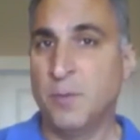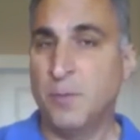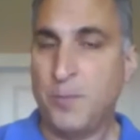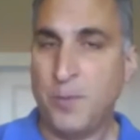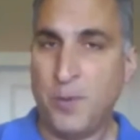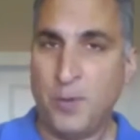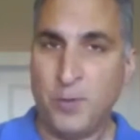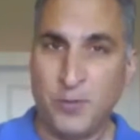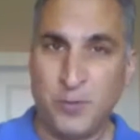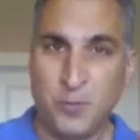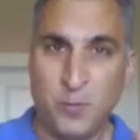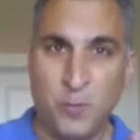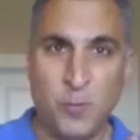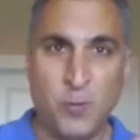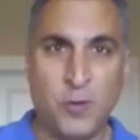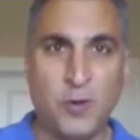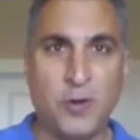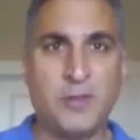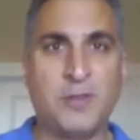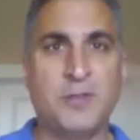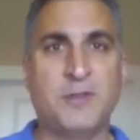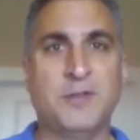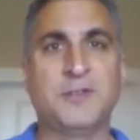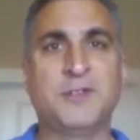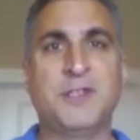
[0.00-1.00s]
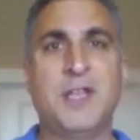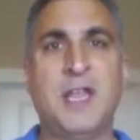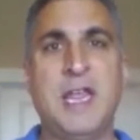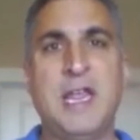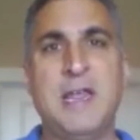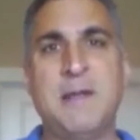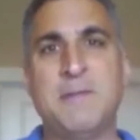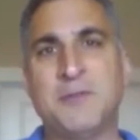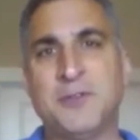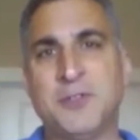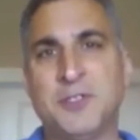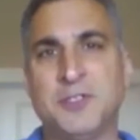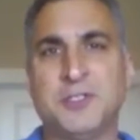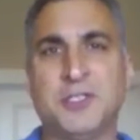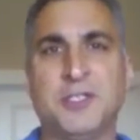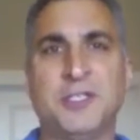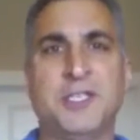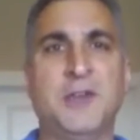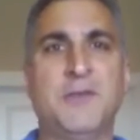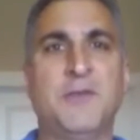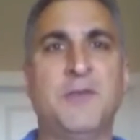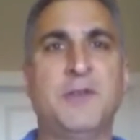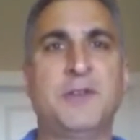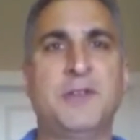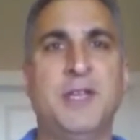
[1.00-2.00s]
Both work the same, just a
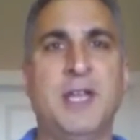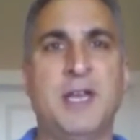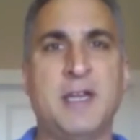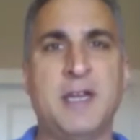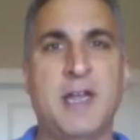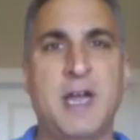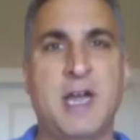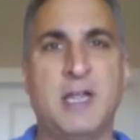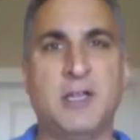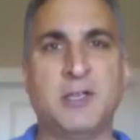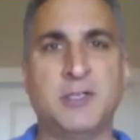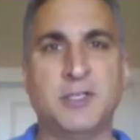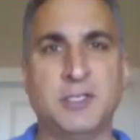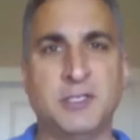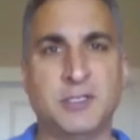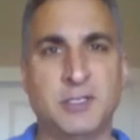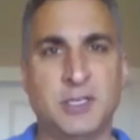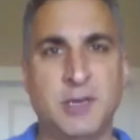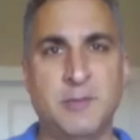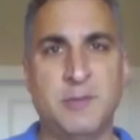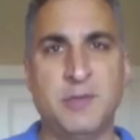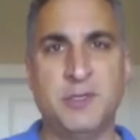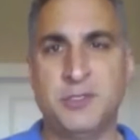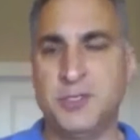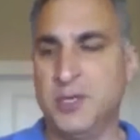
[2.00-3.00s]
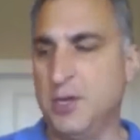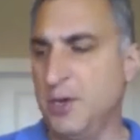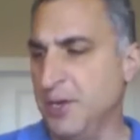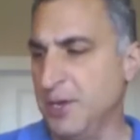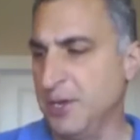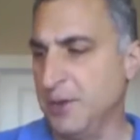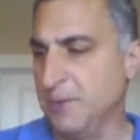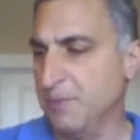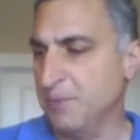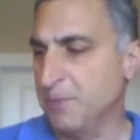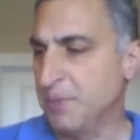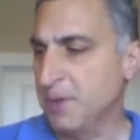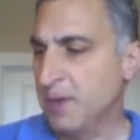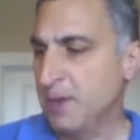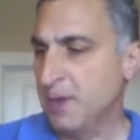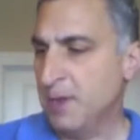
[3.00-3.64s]
different technology. So let me show you.